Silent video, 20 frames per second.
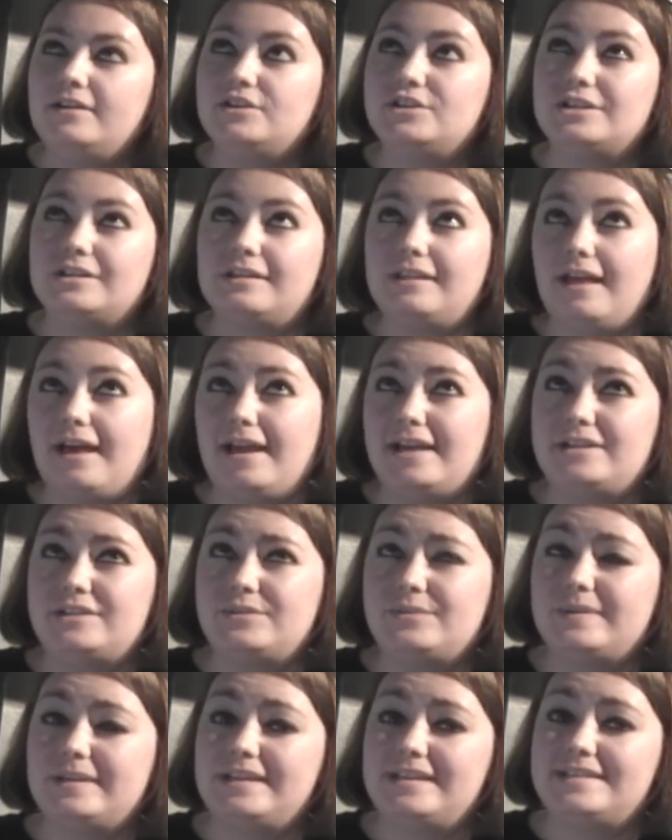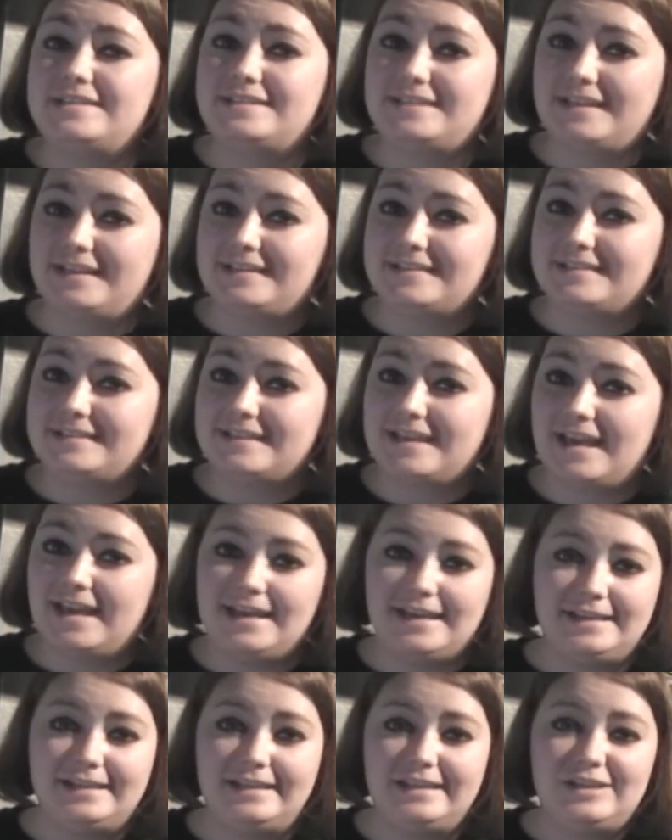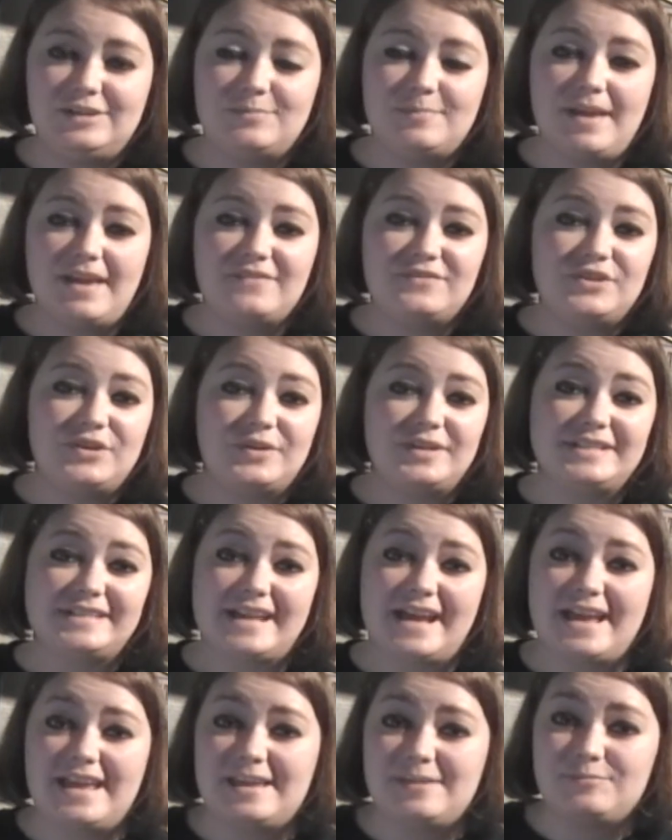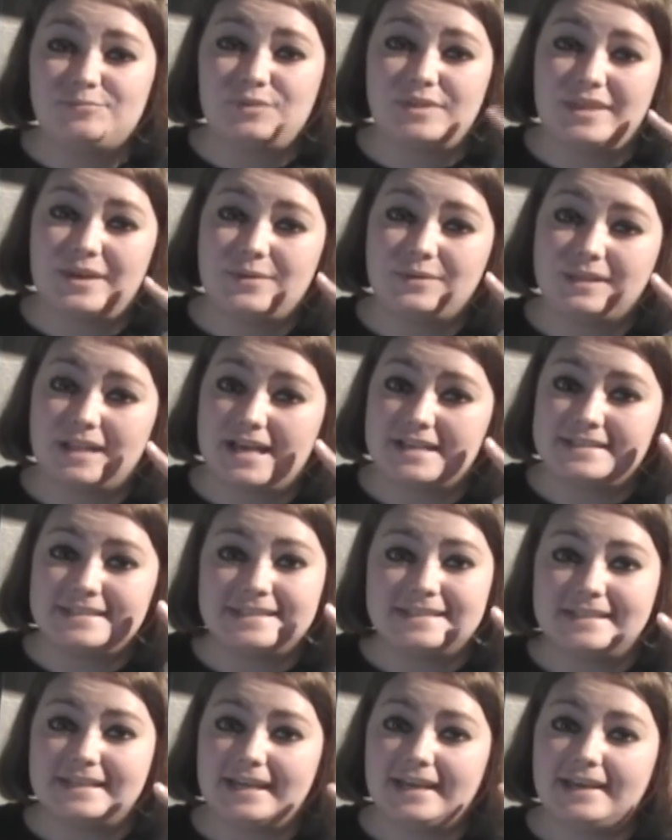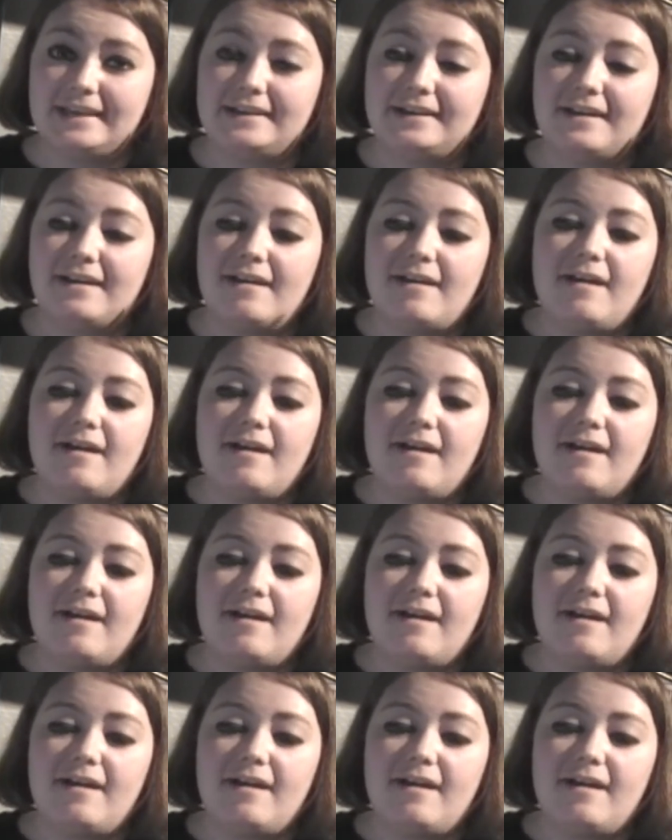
July 26th, and you may have noticed I am without glasses again.